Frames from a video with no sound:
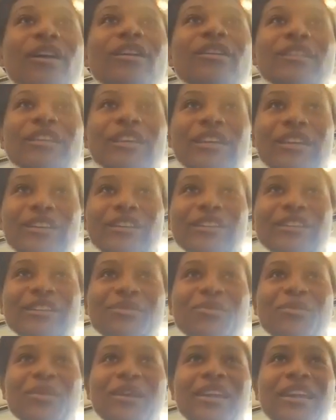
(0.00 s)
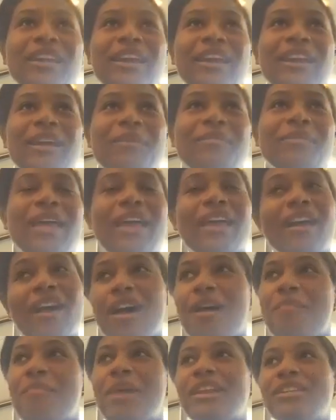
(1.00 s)
earlier this week, and I'm like, oh,
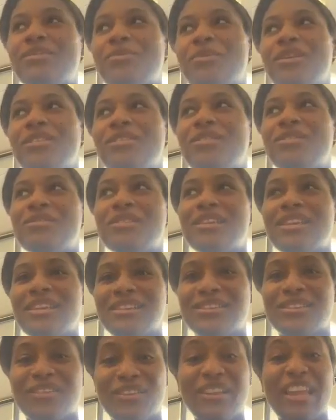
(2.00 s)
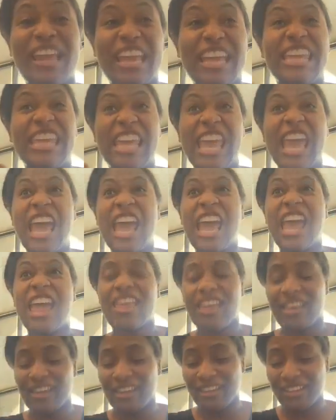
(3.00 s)
I might as well do this. So they're like,
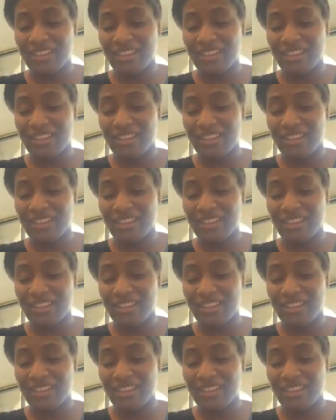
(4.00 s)
yeah.